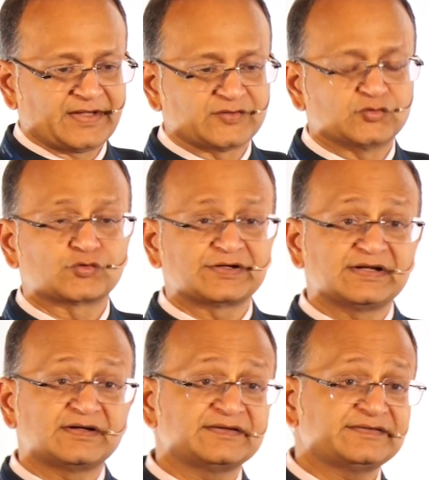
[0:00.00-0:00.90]

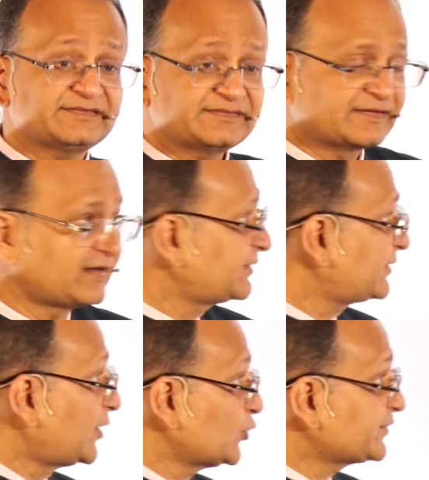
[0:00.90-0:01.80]
Gorillas are
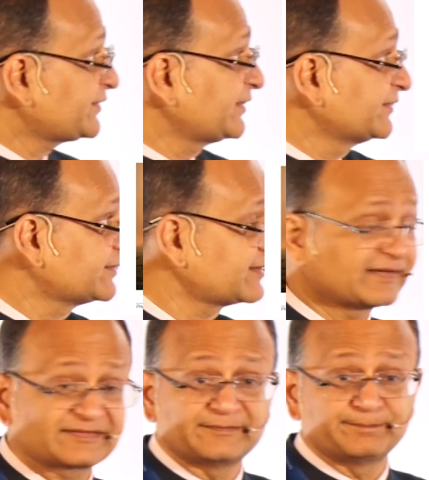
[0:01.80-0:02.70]
outsized
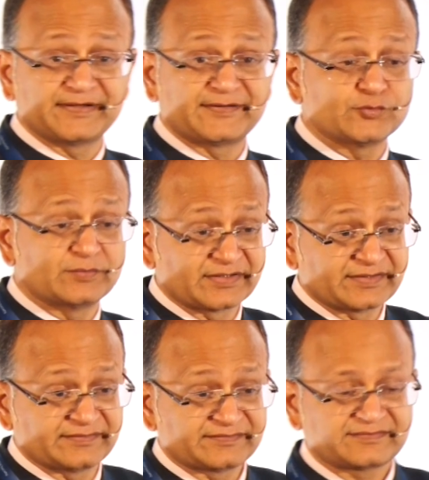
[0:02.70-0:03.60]
as compared to
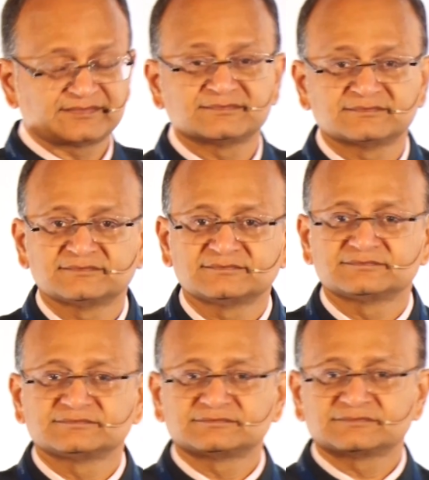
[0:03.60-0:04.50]
monkeys.
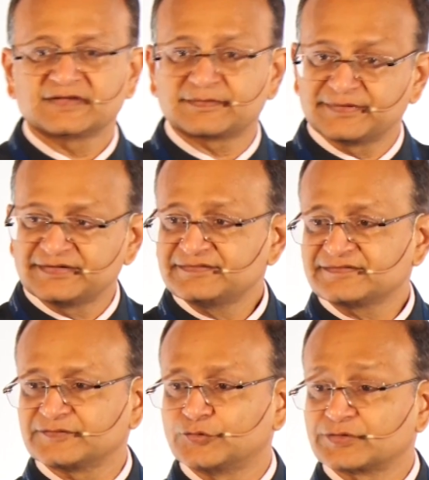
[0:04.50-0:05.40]
That means
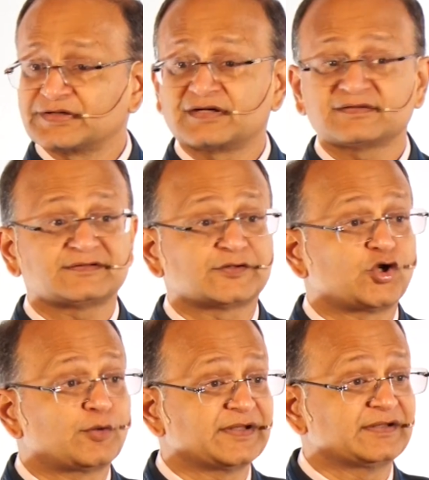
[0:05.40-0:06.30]
gorillas are
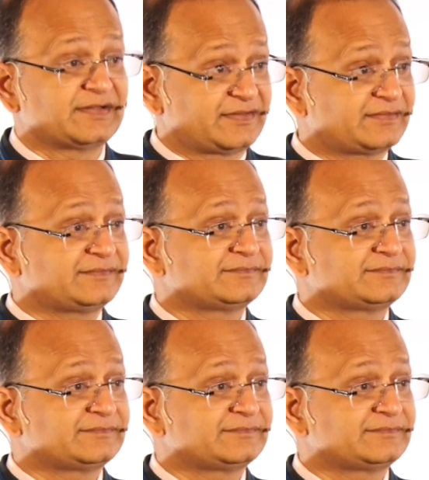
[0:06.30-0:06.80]
dominant.